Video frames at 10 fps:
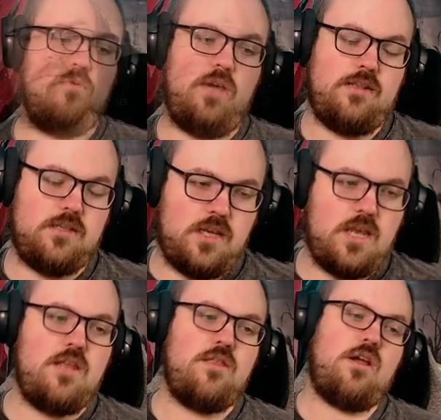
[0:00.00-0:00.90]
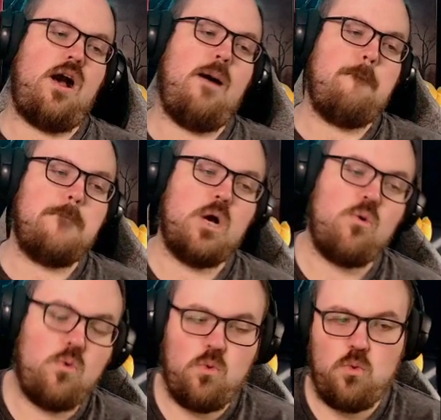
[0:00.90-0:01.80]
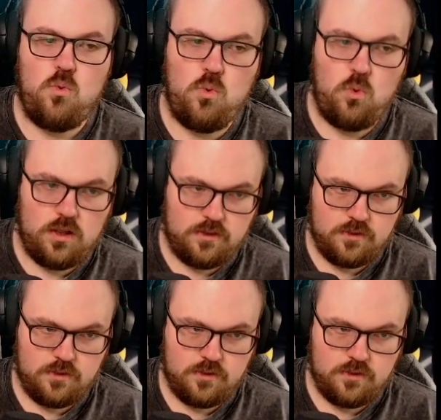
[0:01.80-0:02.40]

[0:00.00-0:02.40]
Get to see the combo.